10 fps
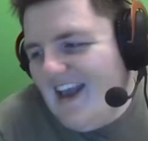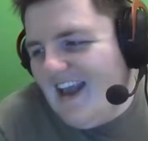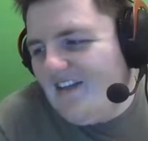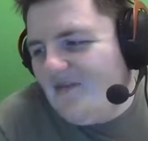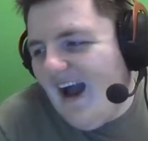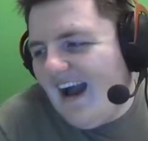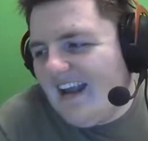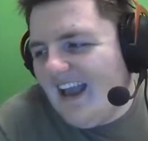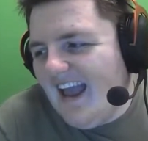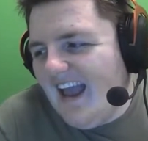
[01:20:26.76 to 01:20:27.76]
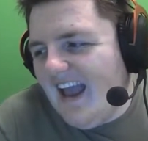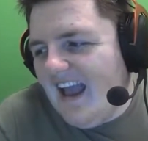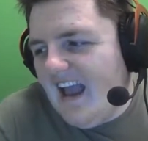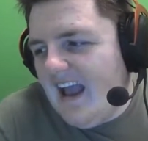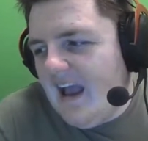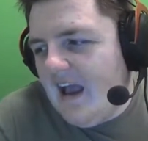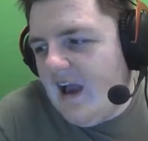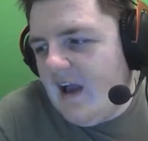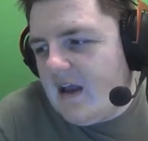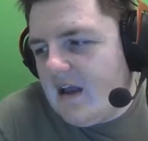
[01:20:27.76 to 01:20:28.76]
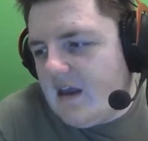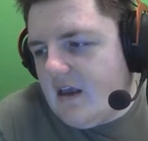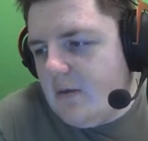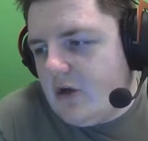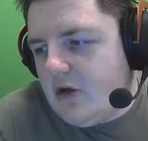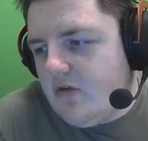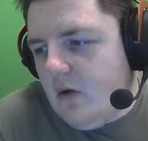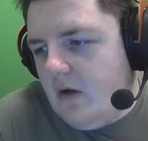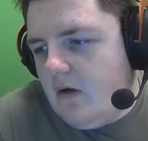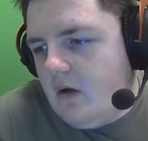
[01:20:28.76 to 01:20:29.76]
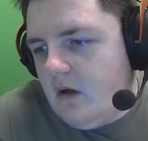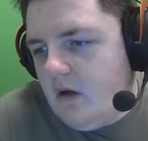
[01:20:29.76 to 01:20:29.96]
He's back. Kimmich does well.